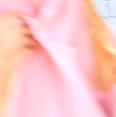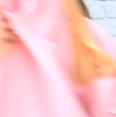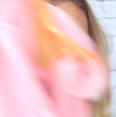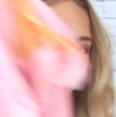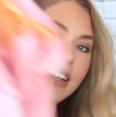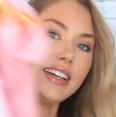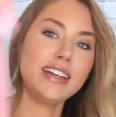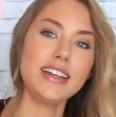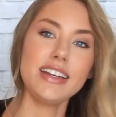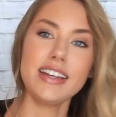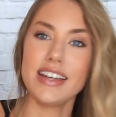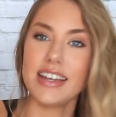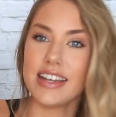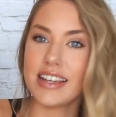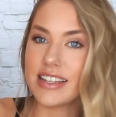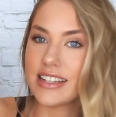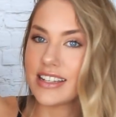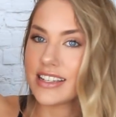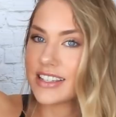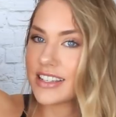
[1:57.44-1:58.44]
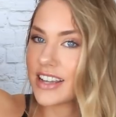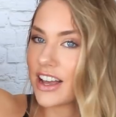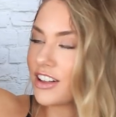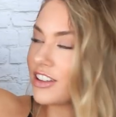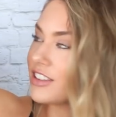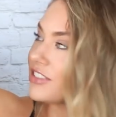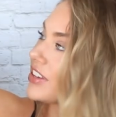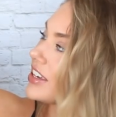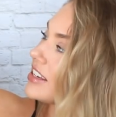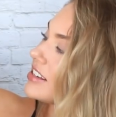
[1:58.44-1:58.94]
I'm gonna
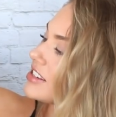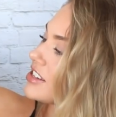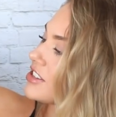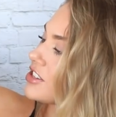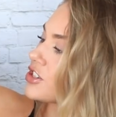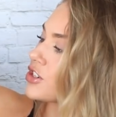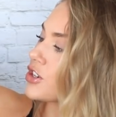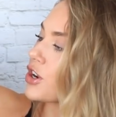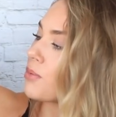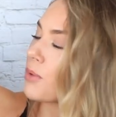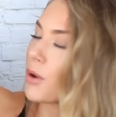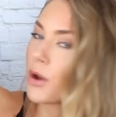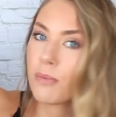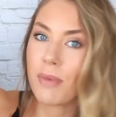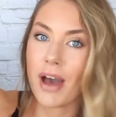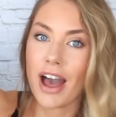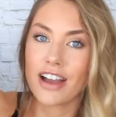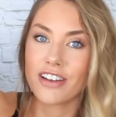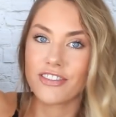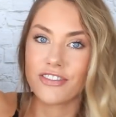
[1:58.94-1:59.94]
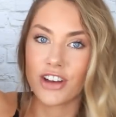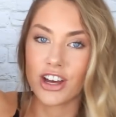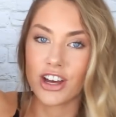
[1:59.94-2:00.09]
delve into the Showpo bag